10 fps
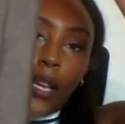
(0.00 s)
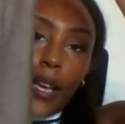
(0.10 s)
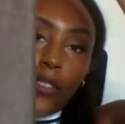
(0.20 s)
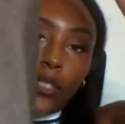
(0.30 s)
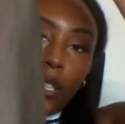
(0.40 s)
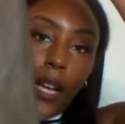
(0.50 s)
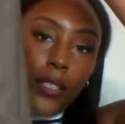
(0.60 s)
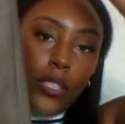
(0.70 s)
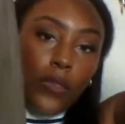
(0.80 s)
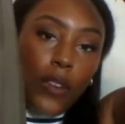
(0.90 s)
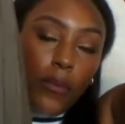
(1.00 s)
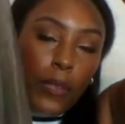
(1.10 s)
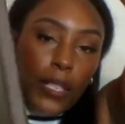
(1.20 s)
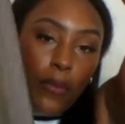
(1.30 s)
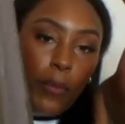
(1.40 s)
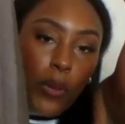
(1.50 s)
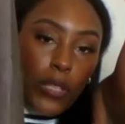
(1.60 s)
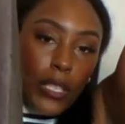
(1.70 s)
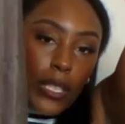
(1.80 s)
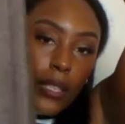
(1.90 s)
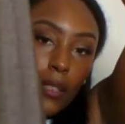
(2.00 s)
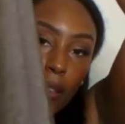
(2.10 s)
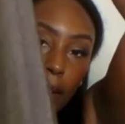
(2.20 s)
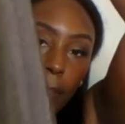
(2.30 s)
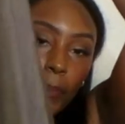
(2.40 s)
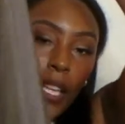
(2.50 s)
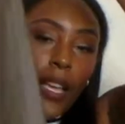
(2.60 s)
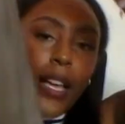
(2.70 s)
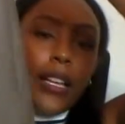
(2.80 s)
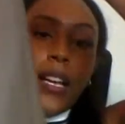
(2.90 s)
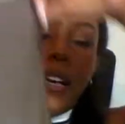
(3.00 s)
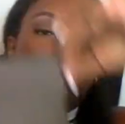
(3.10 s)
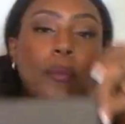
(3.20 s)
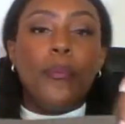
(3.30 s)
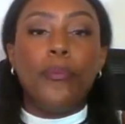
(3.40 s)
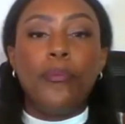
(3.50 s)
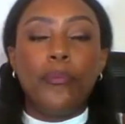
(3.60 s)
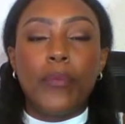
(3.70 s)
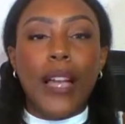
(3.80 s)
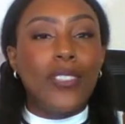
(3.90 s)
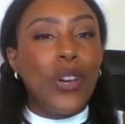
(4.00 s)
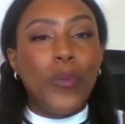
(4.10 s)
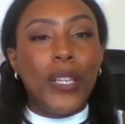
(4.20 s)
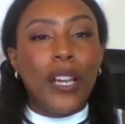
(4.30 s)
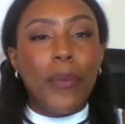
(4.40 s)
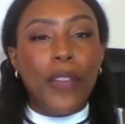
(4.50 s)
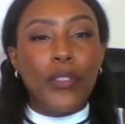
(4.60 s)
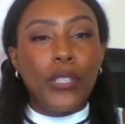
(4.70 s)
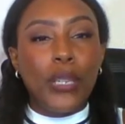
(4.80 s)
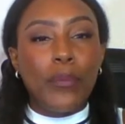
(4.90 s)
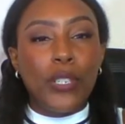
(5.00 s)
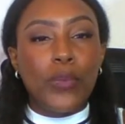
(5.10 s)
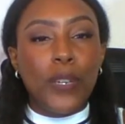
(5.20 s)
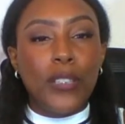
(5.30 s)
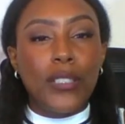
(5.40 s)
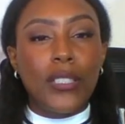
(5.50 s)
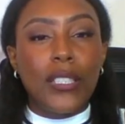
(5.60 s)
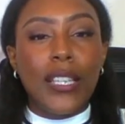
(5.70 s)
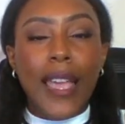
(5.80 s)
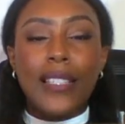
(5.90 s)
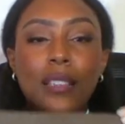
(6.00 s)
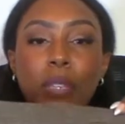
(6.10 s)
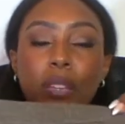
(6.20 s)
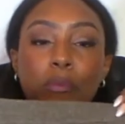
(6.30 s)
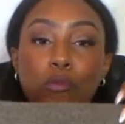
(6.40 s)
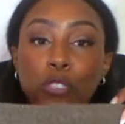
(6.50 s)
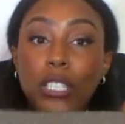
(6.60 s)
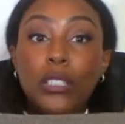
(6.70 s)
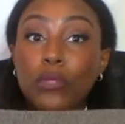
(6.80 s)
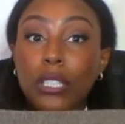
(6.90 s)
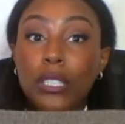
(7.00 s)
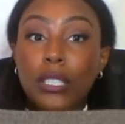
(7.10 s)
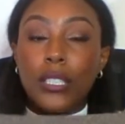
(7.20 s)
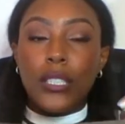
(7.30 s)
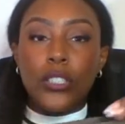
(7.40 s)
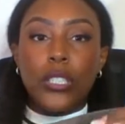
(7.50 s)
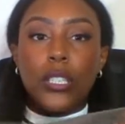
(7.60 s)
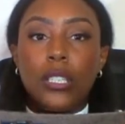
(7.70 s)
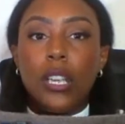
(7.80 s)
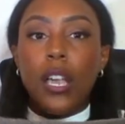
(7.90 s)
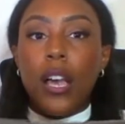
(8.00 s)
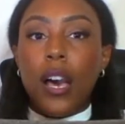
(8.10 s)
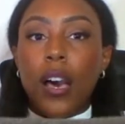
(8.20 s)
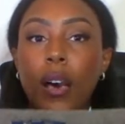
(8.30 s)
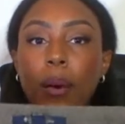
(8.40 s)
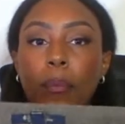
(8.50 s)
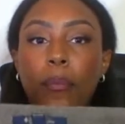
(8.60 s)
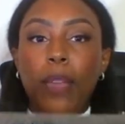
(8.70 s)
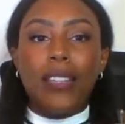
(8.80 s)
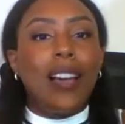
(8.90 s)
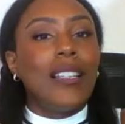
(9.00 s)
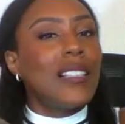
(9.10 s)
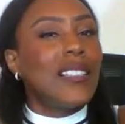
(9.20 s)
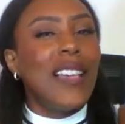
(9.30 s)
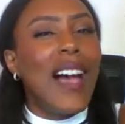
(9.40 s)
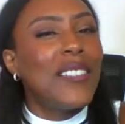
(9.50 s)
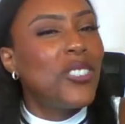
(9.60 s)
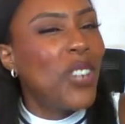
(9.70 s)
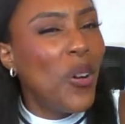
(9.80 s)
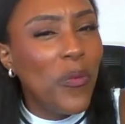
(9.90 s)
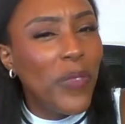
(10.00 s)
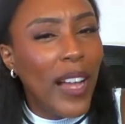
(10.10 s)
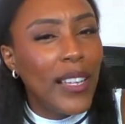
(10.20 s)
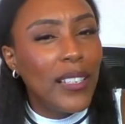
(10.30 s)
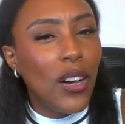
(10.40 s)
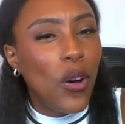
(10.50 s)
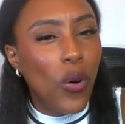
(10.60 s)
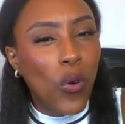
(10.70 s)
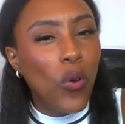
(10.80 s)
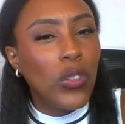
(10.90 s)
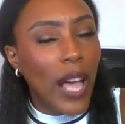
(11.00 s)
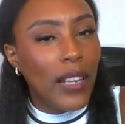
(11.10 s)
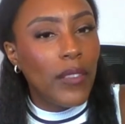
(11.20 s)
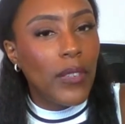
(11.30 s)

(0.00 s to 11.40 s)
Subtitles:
I actually got two of them because they were both sitting there. I don't pick up everything Brooks Brothers. It has to be in really, really good condition. And honestly, I don't find a whole lot of